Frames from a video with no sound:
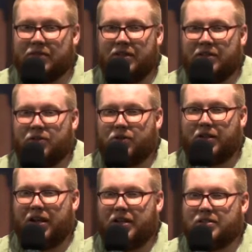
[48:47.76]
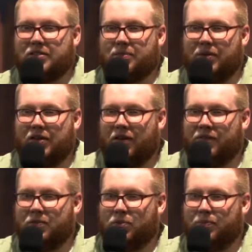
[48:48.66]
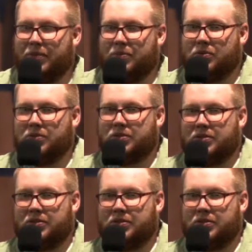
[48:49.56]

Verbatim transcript: didn't create us to be comfortable people.